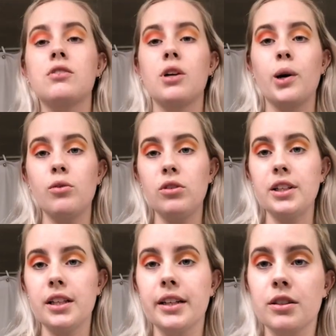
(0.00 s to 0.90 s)
So I
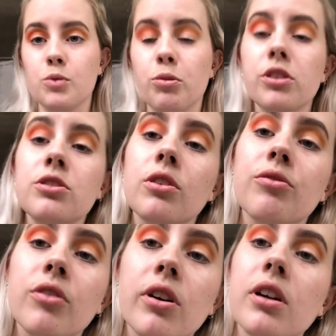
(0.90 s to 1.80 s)
really like this brush so
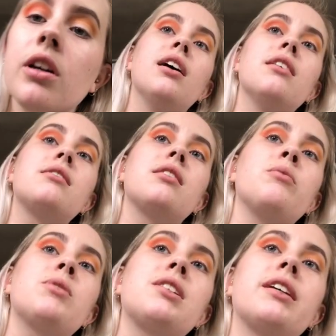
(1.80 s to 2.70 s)
far. It
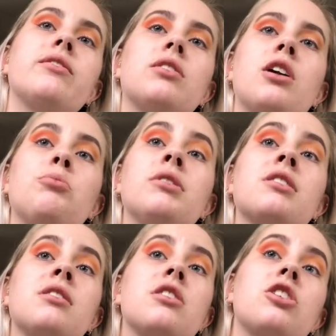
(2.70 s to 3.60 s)
seems to give a lot of
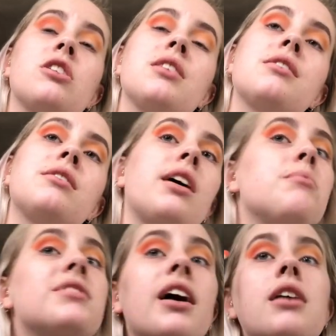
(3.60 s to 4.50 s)
precision. At the
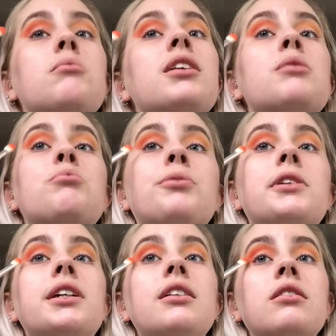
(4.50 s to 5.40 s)
same time, it
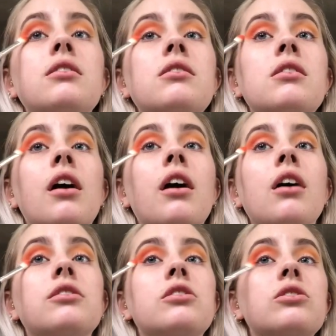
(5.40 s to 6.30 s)
blends the
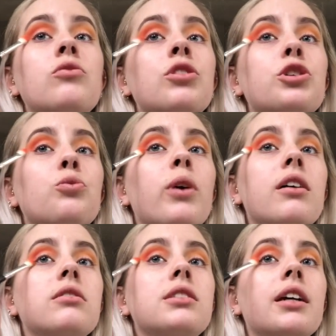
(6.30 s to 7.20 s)
colors really
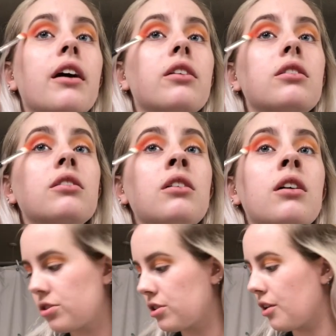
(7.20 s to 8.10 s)
well together.
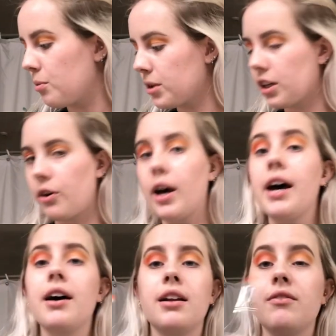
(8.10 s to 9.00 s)
So I'm gonna go
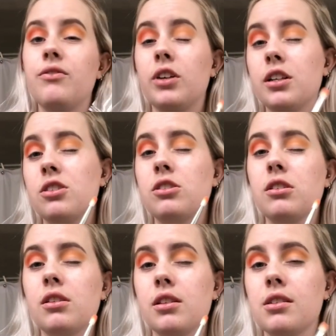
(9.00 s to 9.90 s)
ahead and
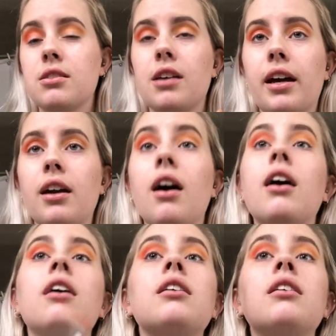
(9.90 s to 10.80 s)
finish the second
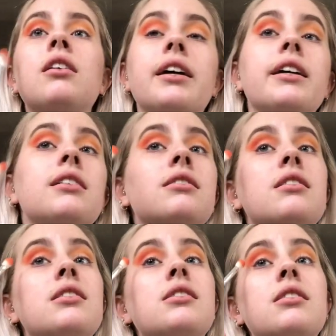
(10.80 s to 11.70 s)
eye and get it to
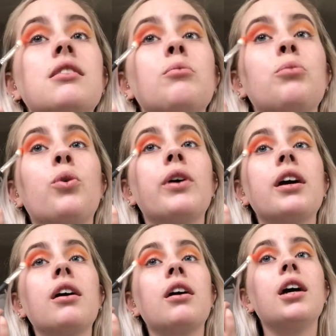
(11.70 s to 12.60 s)
this
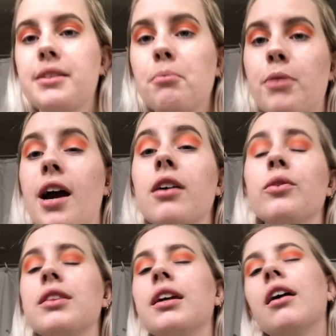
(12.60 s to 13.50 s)
point. I'm back
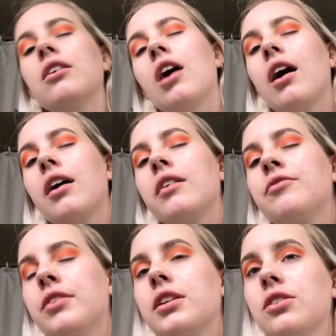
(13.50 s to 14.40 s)
with the other eye
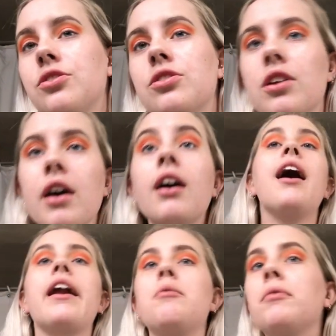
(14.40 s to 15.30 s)
finished.
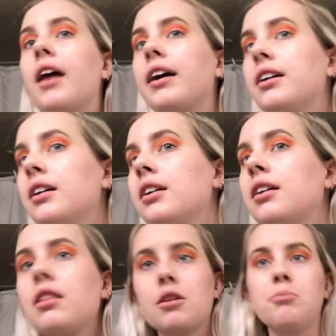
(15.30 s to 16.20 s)
And I'm
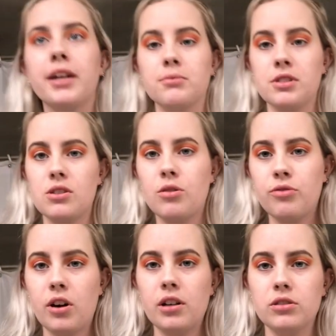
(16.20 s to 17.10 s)
liking the pigment so
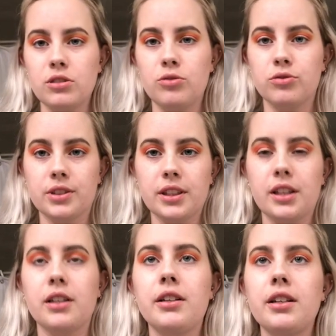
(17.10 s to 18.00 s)
far. It looks really
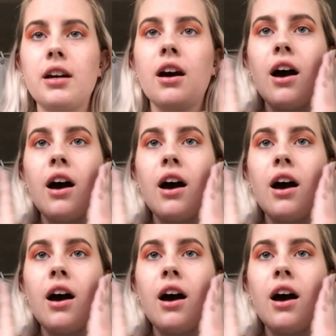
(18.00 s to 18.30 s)
good.